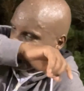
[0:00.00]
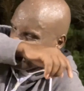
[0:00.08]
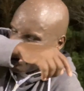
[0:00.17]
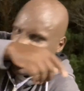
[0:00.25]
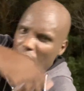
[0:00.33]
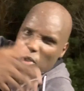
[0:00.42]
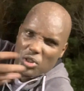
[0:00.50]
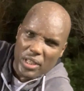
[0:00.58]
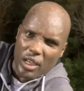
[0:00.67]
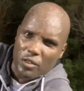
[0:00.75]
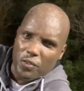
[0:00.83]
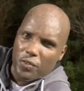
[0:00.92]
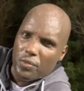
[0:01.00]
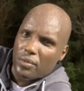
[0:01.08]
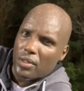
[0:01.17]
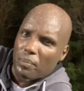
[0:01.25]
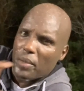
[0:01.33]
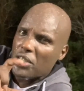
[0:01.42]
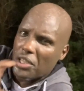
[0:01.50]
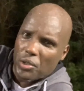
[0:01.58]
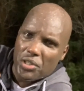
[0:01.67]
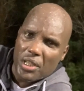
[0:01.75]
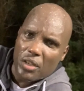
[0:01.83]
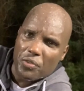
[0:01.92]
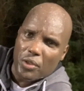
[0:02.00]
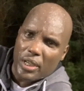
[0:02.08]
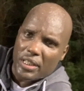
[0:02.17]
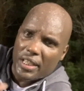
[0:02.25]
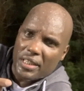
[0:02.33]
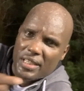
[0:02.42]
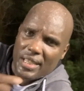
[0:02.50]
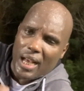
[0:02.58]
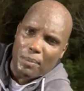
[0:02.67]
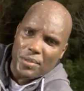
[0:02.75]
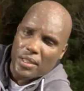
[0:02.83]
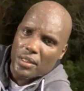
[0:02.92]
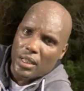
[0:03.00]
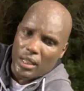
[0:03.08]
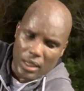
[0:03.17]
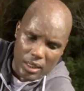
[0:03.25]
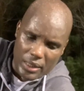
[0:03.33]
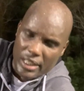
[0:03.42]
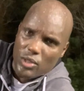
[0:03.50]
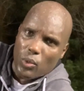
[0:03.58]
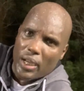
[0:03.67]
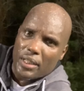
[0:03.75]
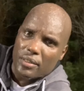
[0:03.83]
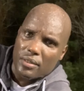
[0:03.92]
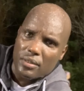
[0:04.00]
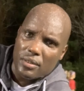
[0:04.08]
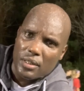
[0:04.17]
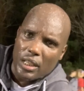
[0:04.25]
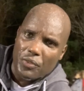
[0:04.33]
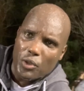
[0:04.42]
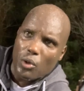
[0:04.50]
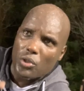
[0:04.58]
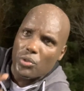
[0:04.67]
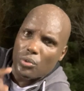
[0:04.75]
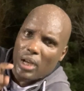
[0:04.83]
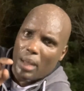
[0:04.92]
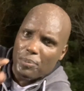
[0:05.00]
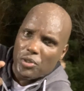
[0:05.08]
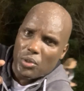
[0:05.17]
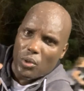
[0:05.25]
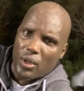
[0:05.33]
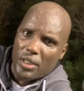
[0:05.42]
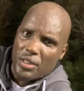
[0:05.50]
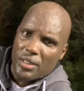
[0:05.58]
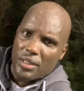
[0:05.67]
Time yourself, measure yourself. You can get these apps. This one, if you go to app stores,